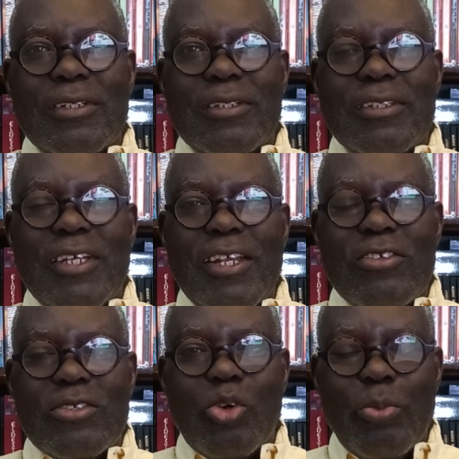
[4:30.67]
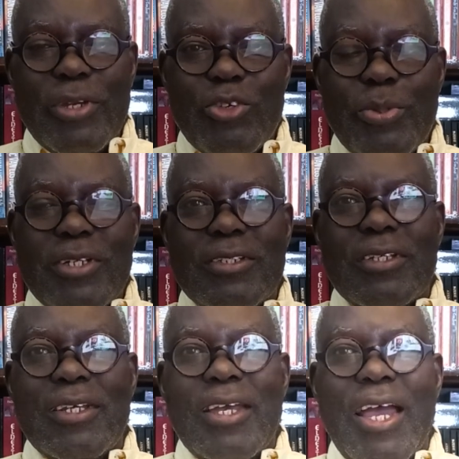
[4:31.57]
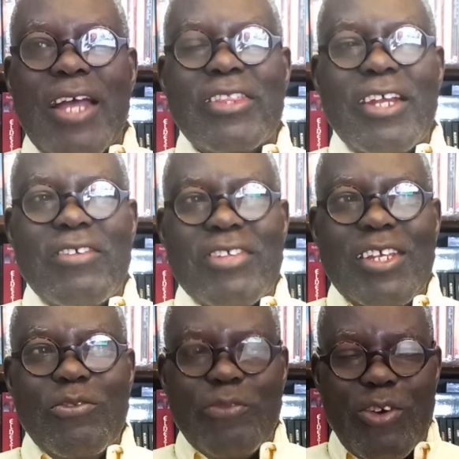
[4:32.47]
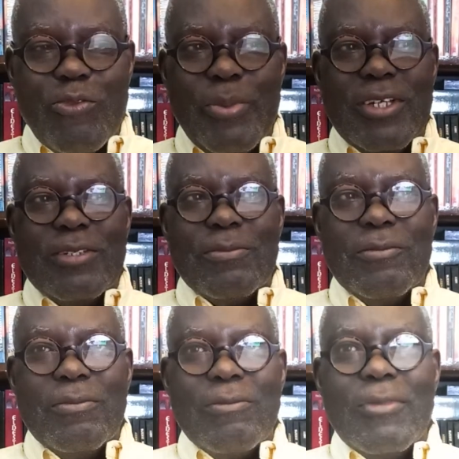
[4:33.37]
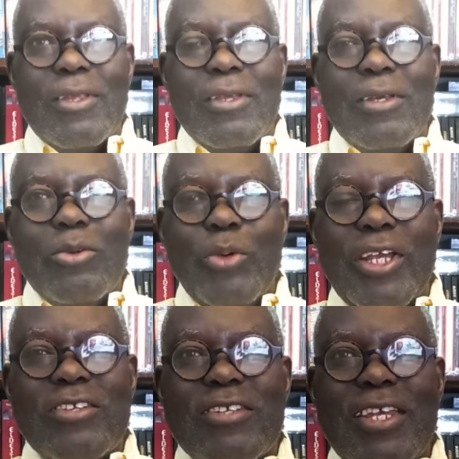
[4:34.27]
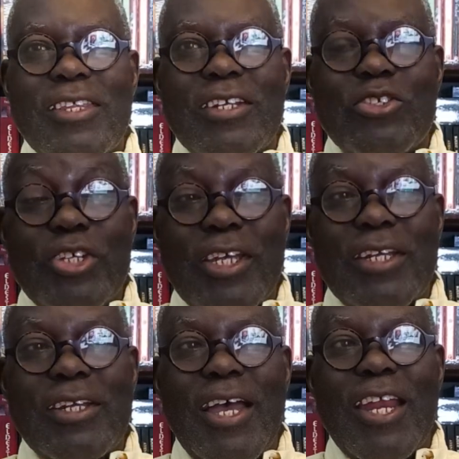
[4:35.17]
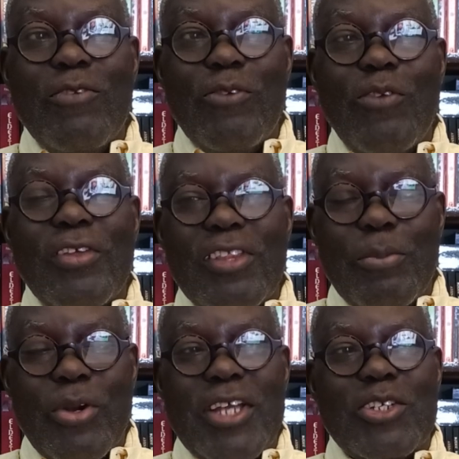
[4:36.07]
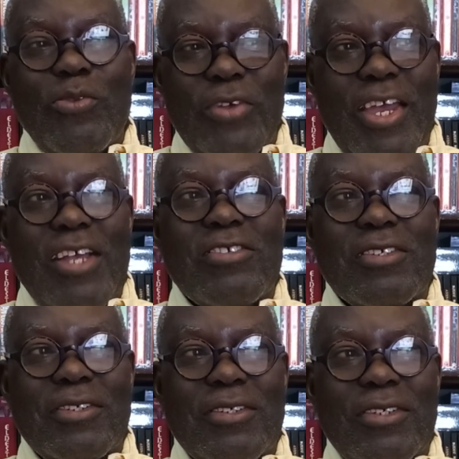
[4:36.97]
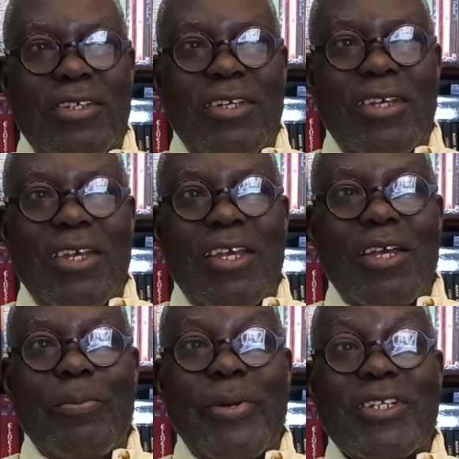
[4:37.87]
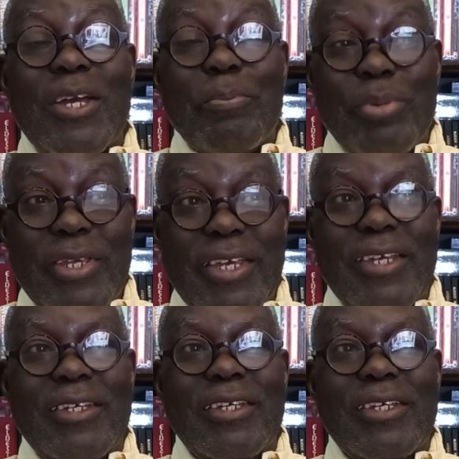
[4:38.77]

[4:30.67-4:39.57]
there is commitment and there is involvement. We can say that chicken are involved in the production of eggs, but a pig